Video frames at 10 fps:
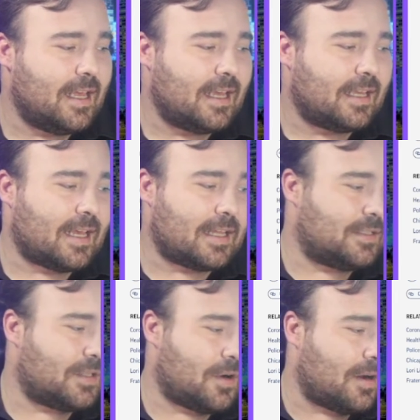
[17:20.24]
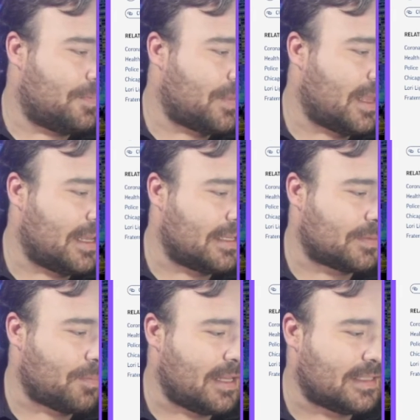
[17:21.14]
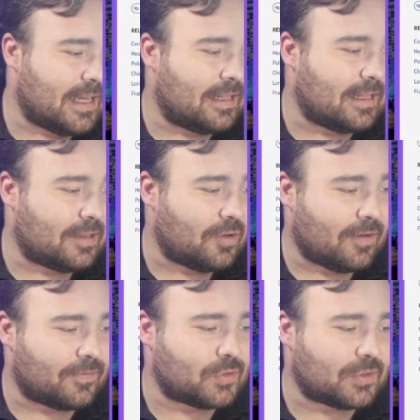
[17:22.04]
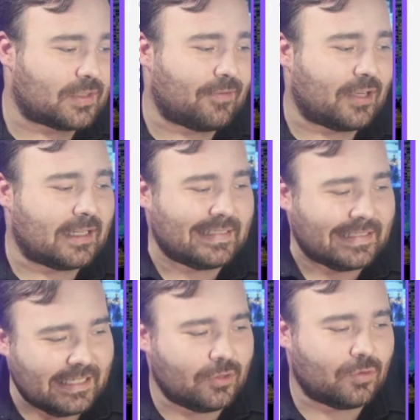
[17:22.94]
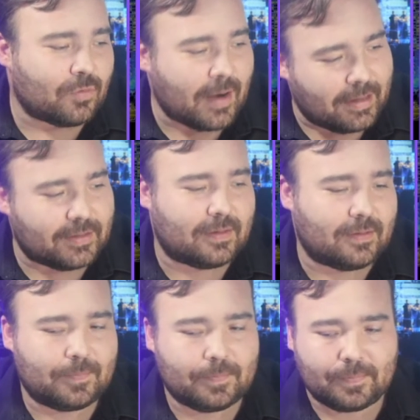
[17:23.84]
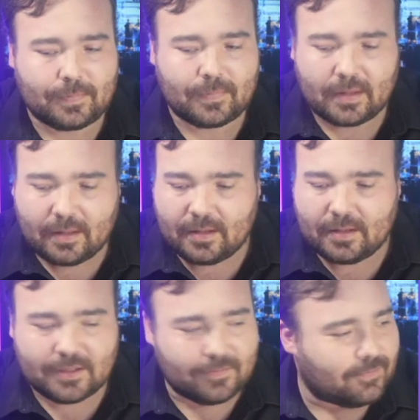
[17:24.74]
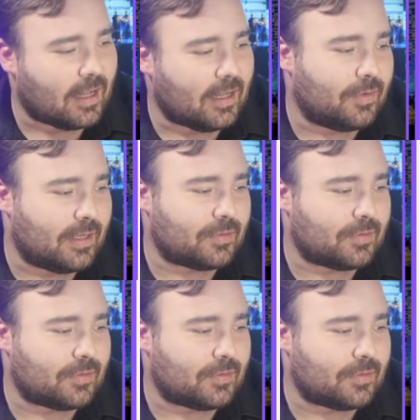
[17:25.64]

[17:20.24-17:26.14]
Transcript: Catanzara has maintained that the officers have a legal right to follow his